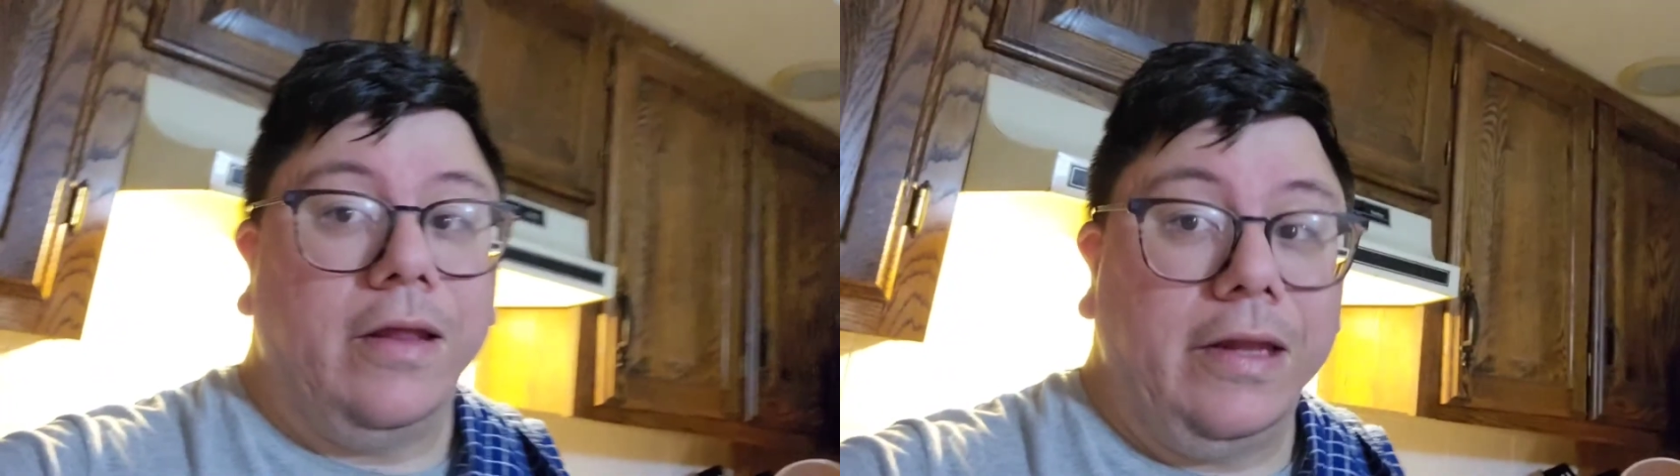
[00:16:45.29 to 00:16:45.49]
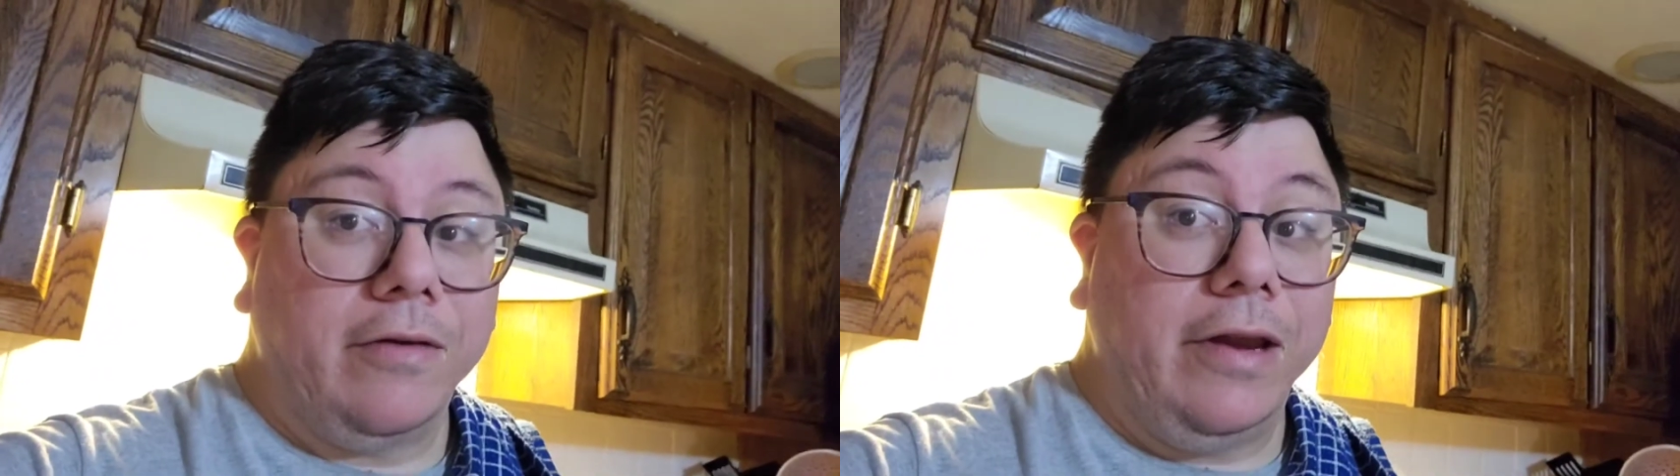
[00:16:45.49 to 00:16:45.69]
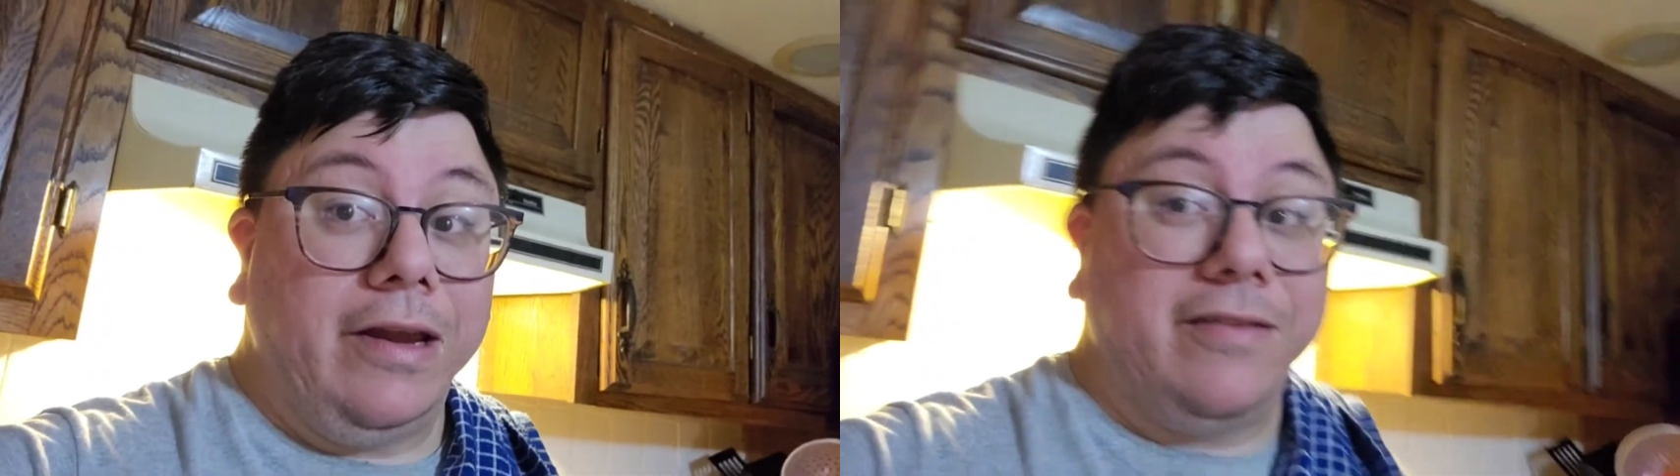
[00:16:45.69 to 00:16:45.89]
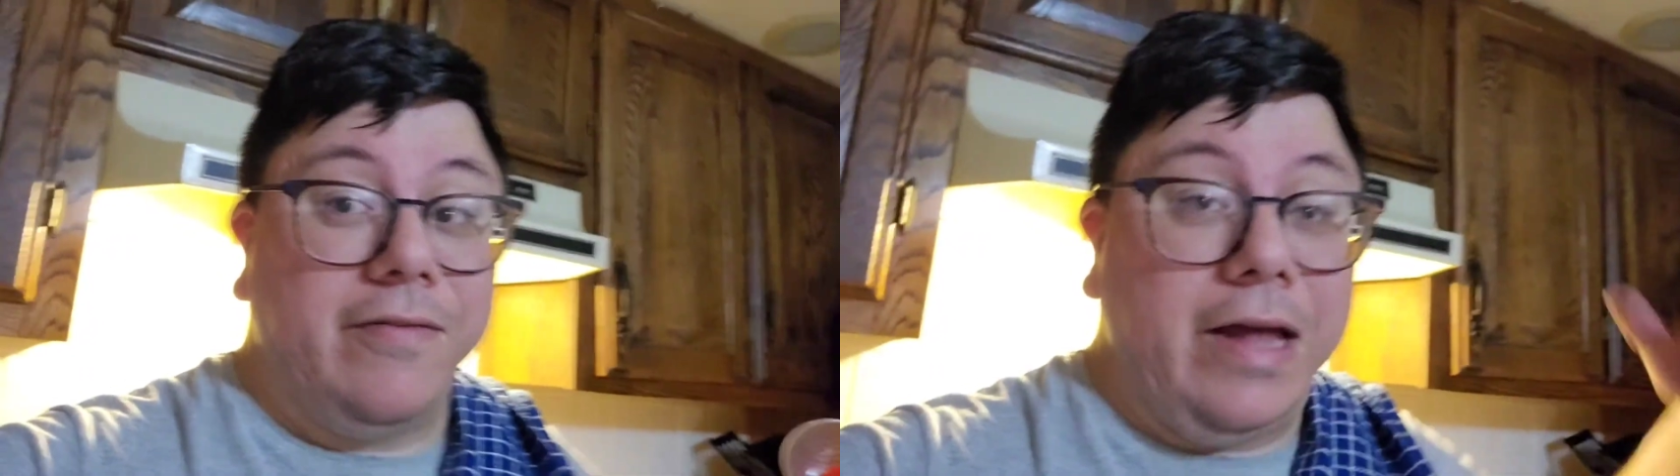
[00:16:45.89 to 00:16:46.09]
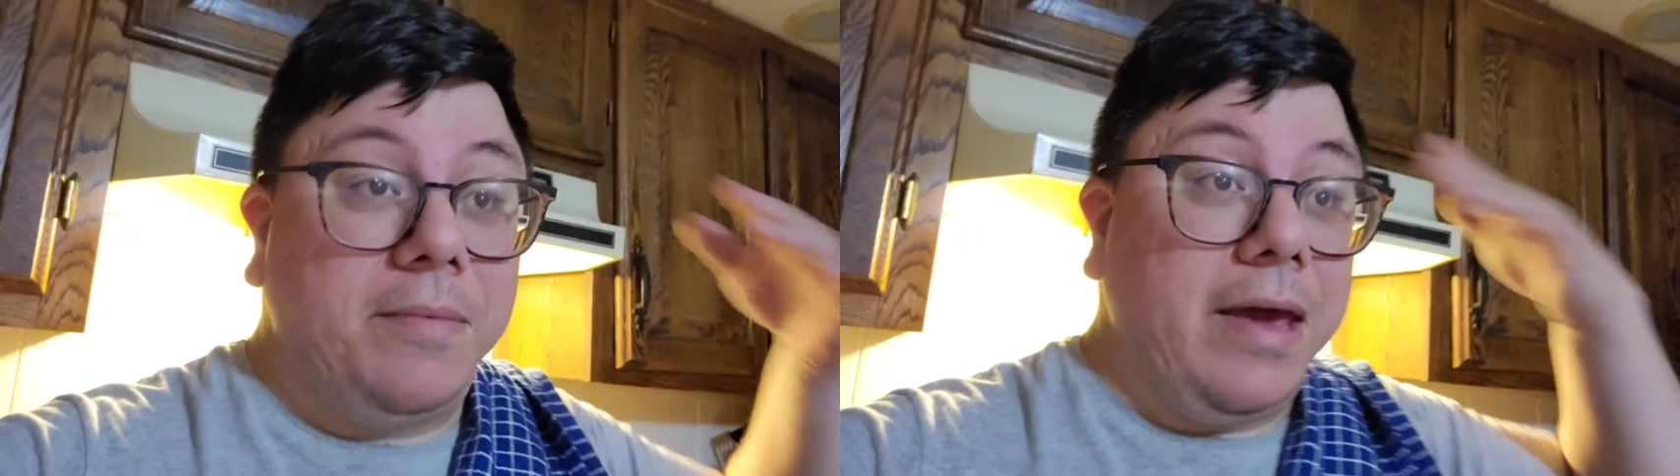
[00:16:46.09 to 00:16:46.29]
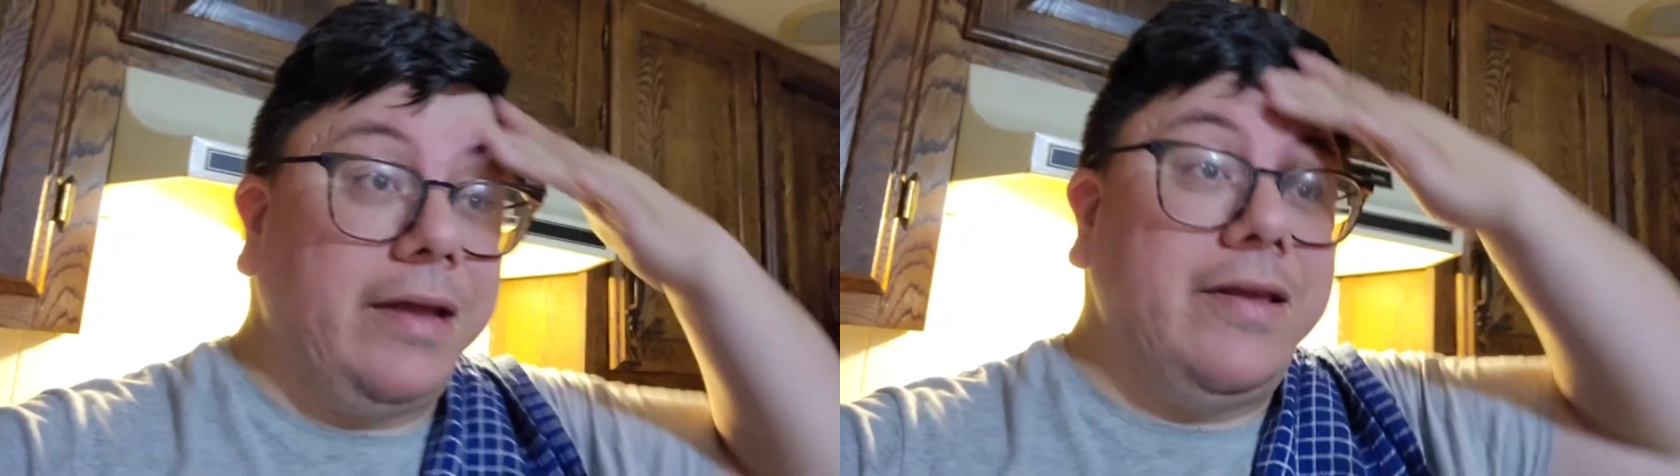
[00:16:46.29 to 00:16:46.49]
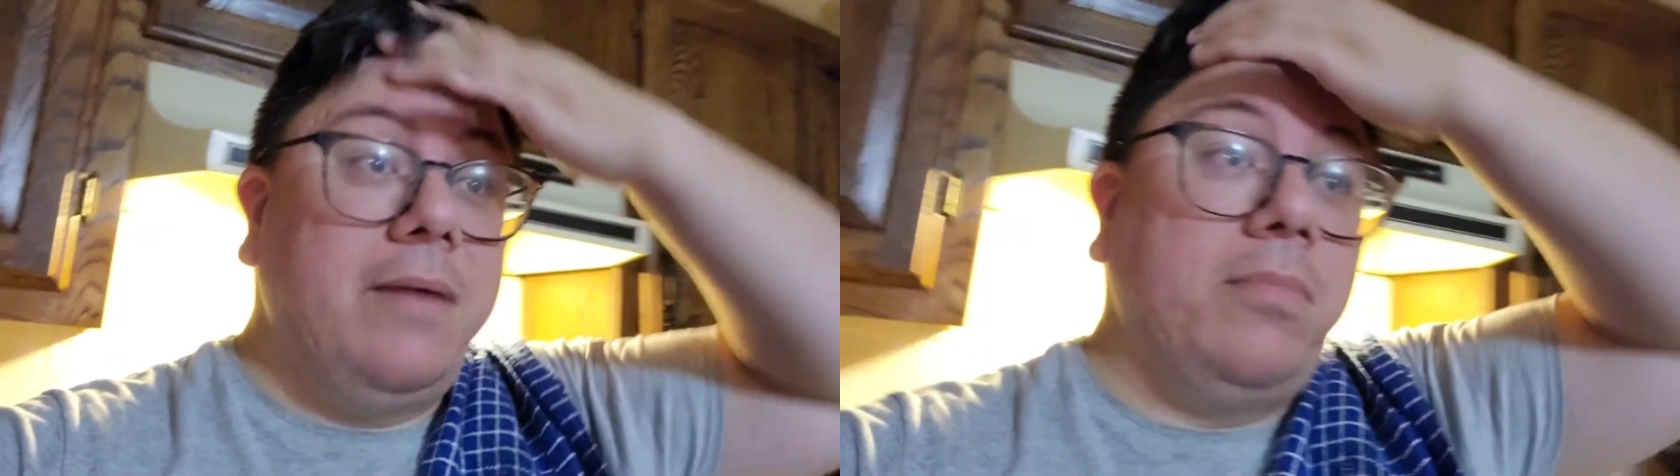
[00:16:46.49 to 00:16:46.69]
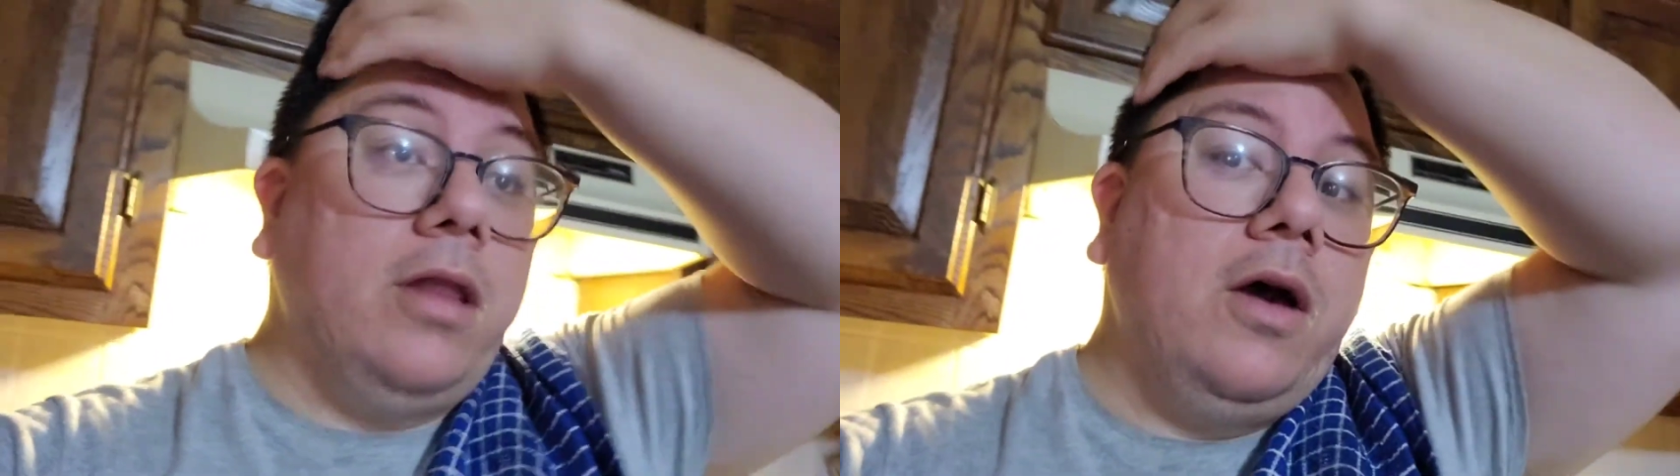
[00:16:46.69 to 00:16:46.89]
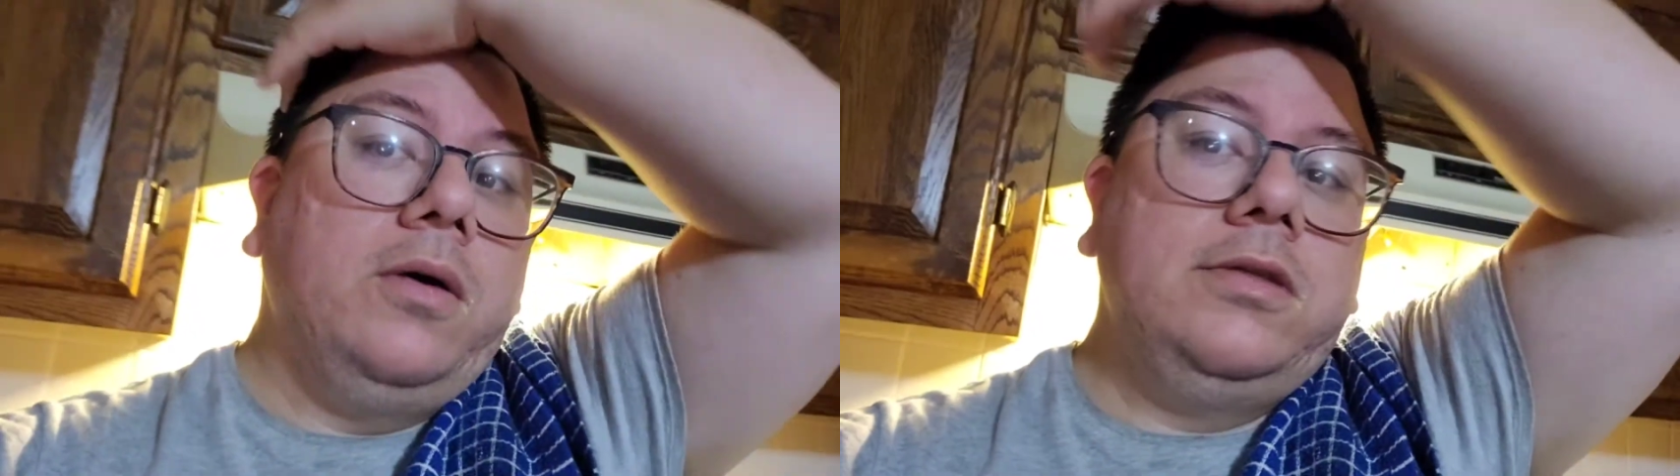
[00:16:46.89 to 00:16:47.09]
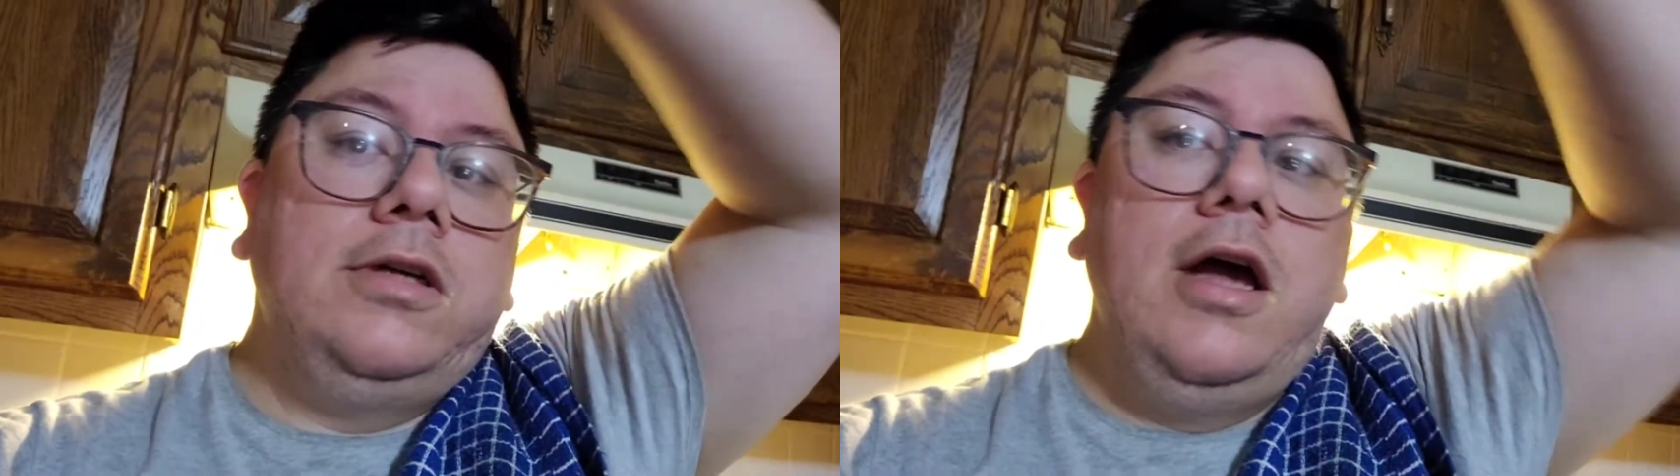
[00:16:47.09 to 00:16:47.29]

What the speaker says: the ingredients of how to make it down below.